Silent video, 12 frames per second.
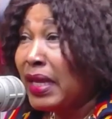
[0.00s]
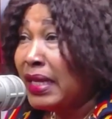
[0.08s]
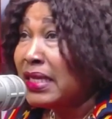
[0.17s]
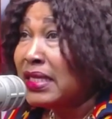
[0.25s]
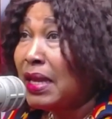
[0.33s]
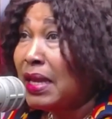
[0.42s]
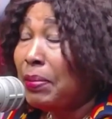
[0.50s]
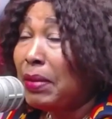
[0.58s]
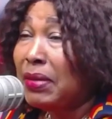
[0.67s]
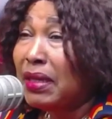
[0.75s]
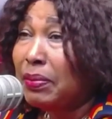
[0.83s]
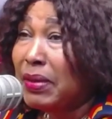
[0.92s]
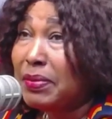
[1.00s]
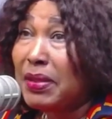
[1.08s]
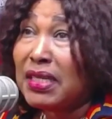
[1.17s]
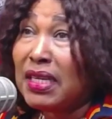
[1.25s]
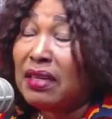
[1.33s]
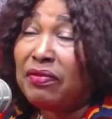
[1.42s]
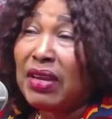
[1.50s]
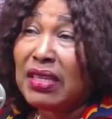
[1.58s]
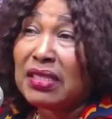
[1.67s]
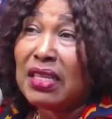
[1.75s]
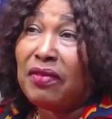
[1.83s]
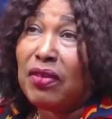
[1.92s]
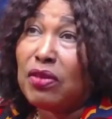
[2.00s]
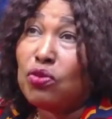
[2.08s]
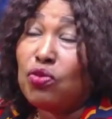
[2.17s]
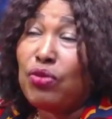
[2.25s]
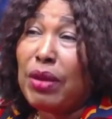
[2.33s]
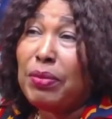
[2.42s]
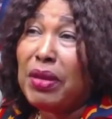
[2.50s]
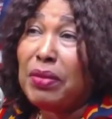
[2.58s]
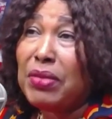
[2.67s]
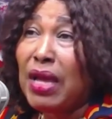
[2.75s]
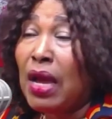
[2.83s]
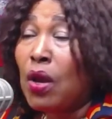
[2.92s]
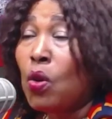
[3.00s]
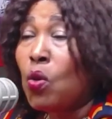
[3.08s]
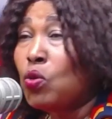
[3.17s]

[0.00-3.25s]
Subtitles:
And there's some public place, especially Flagstaff house who ura baby a